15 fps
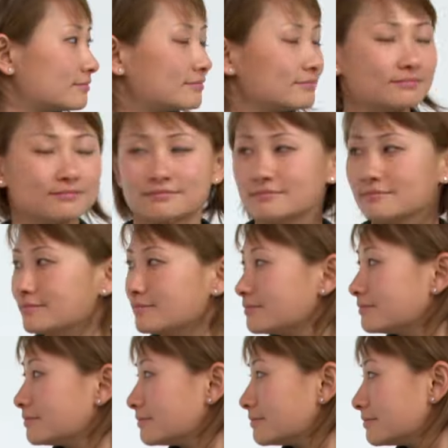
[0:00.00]

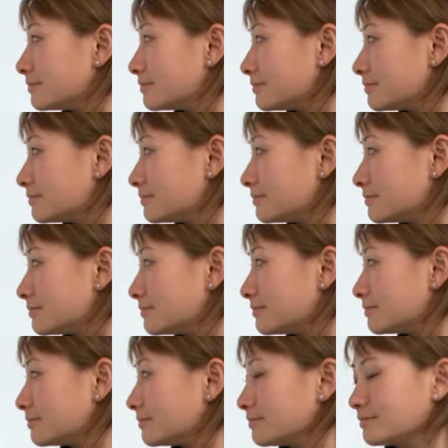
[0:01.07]

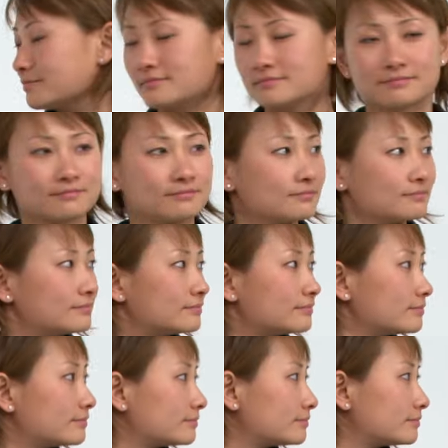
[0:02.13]

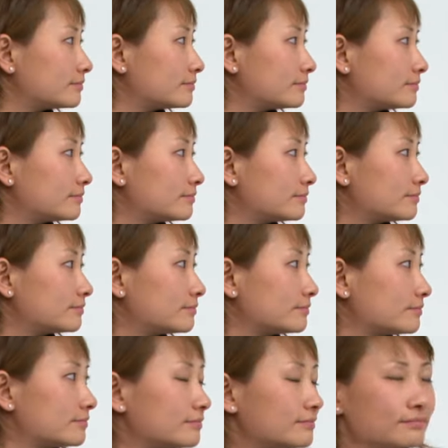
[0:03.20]

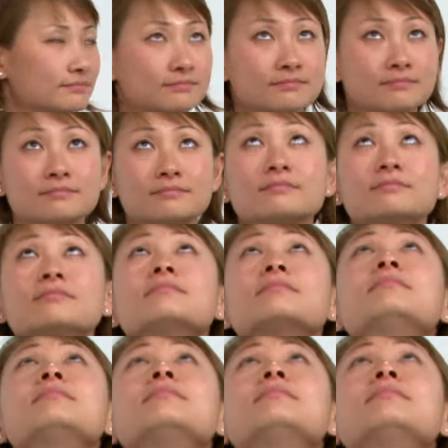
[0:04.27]

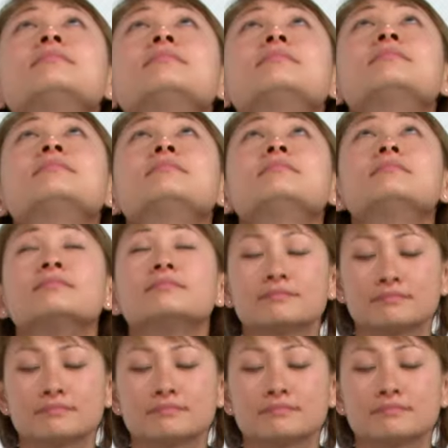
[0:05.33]
(silence)